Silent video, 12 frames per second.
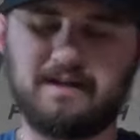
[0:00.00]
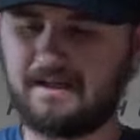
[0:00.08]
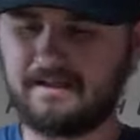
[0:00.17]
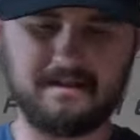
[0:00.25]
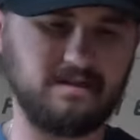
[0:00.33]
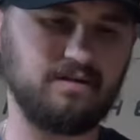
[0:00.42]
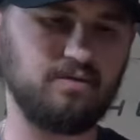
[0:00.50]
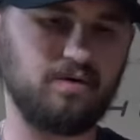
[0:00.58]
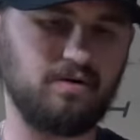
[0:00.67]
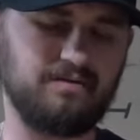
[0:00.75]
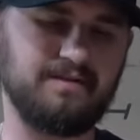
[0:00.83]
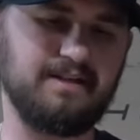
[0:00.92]
and I didn't do
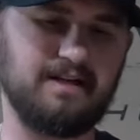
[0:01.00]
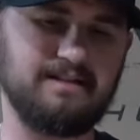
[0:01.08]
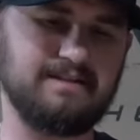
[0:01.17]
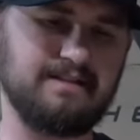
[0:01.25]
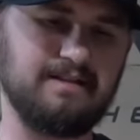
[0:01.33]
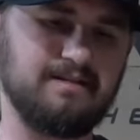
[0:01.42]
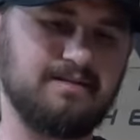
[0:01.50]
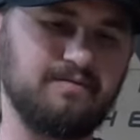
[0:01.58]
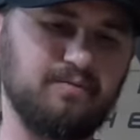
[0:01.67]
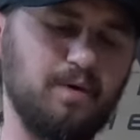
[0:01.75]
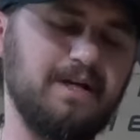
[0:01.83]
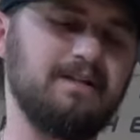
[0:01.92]
all the nonsense
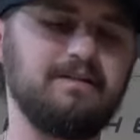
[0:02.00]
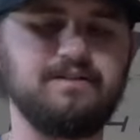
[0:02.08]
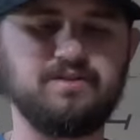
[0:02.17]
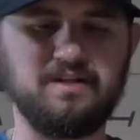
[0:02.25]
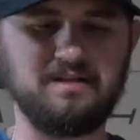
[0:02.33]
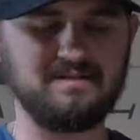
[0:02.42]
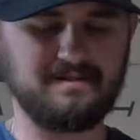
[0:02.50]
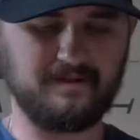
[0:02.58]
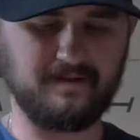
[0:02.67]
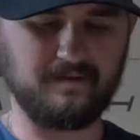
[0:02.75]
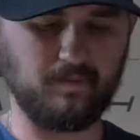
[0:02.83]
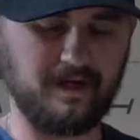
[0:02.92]
of weighing each insert,